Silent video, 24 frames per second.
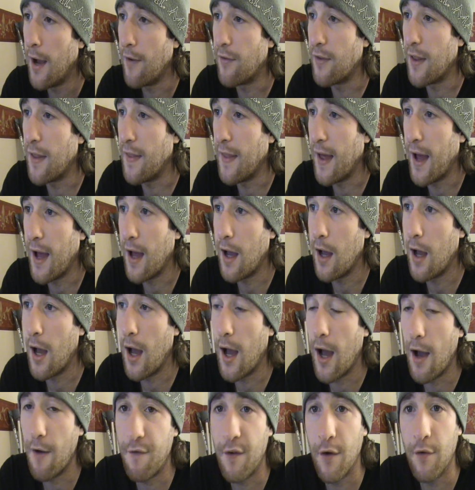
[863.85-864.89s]
Other than
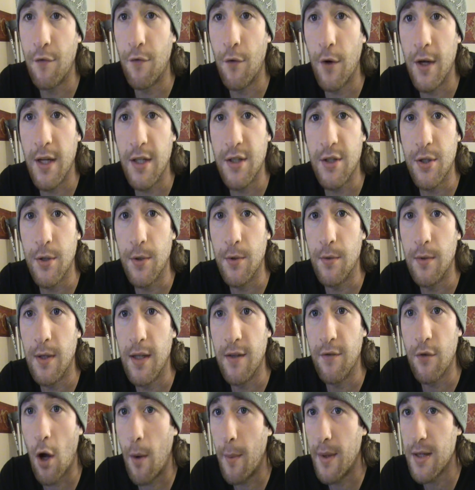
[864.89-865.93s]
that, feel free to
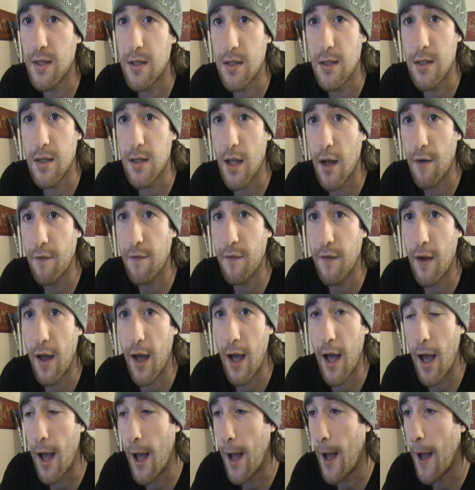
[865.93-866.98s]
leave comments and stuff.
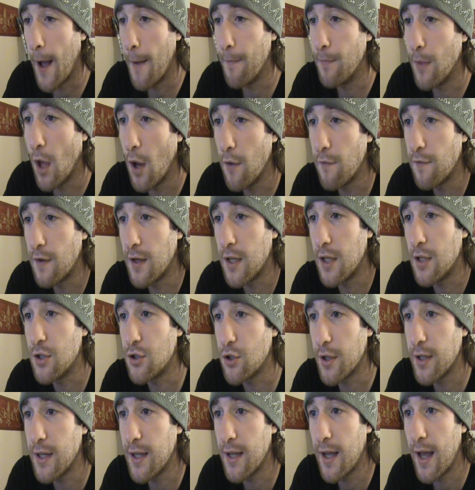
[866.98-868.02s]
Hopefully you
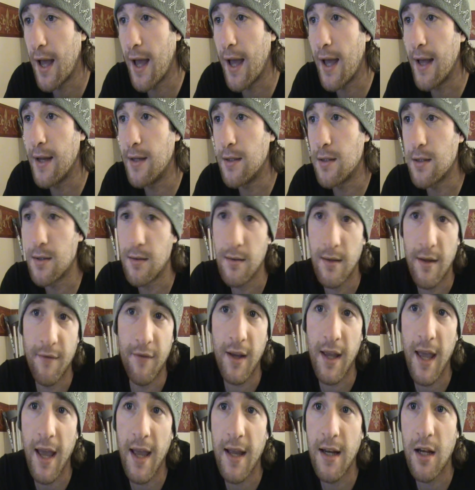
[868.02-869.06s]
enjoyed it, and
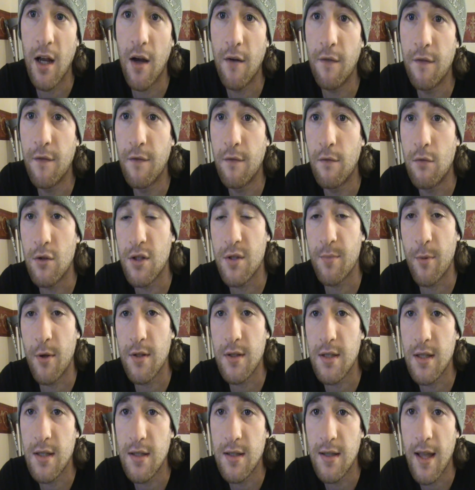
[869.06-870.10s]
if I get enough
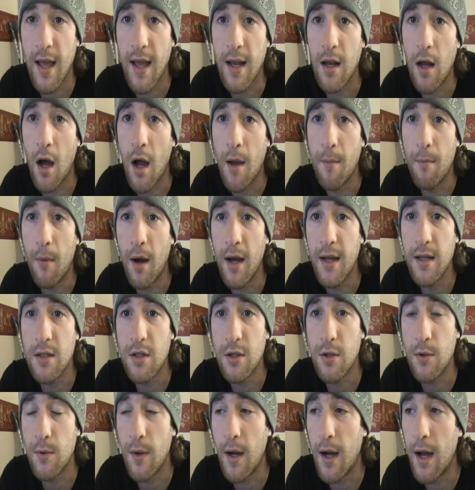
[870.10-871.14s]
responses, then I
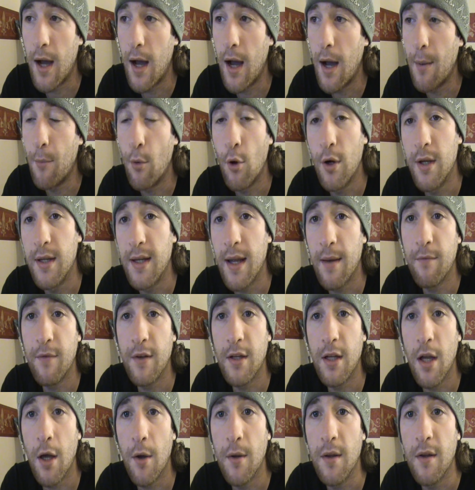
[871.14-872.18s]
might do a more
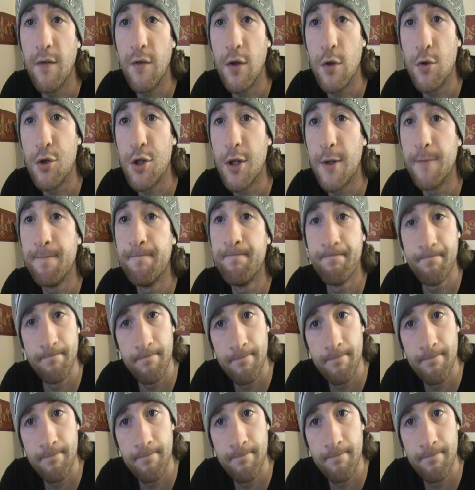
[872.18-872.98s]
in-depth video in the future.